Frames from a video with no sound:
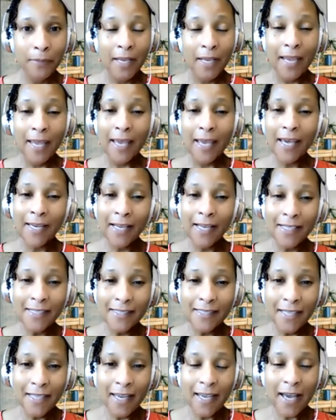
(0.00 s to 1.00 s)
And I
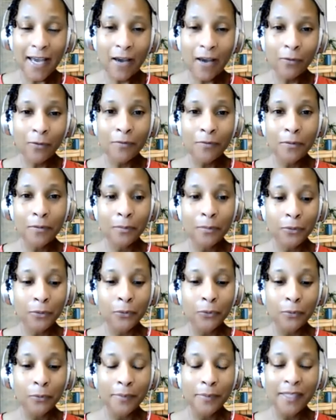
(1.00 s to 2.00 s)
say out of the
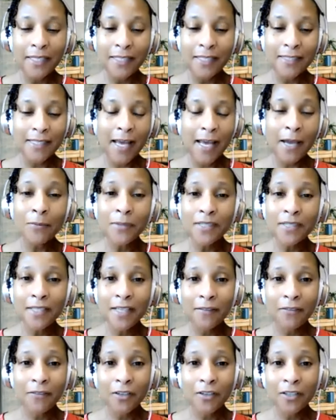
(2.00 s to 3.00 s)
blue because I was
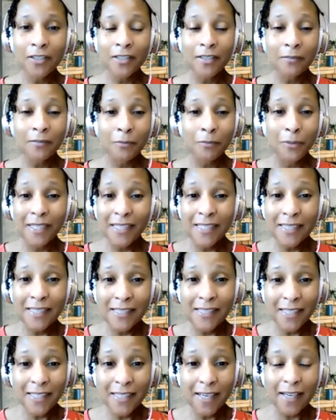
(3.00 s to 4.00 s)
never really
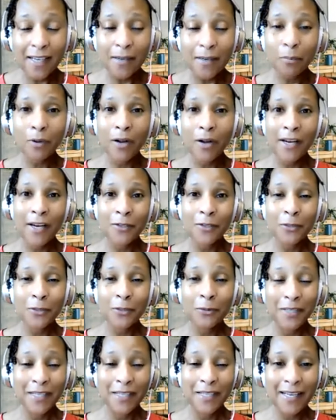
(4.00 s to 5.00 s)
sick prior to
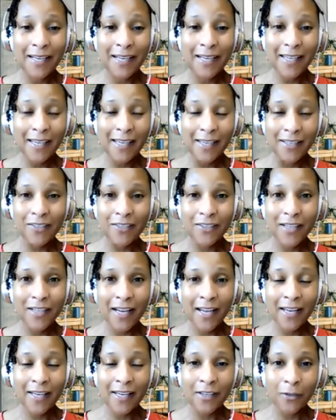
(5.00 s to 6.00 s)
getting a cancer
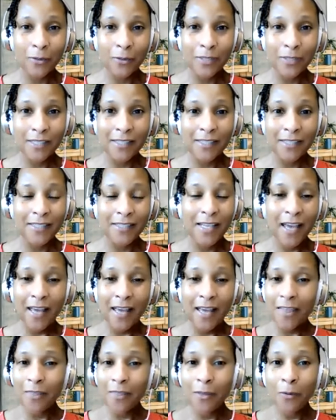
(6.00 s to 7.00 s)
diagnosis.
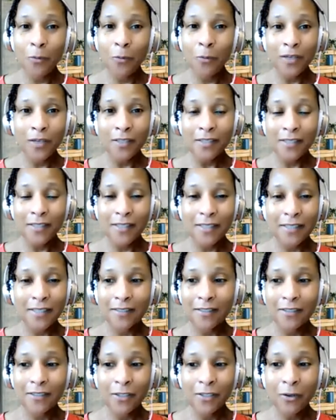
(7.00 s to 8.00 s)
The worst,
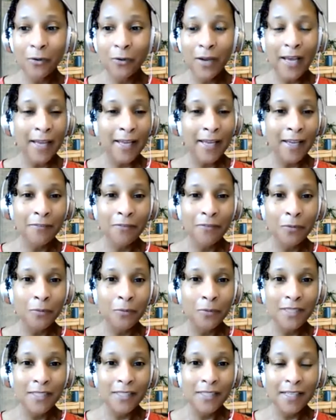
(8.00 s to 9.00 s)
you know, I ever
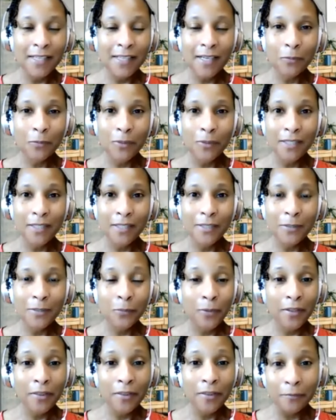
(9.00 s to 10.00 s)
was sick was
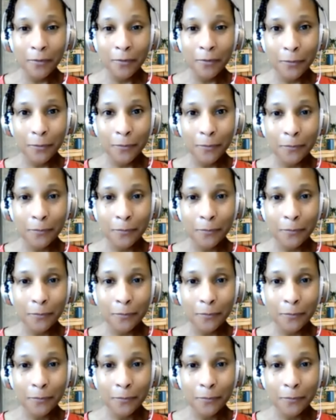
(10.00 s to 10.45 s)
with the flu.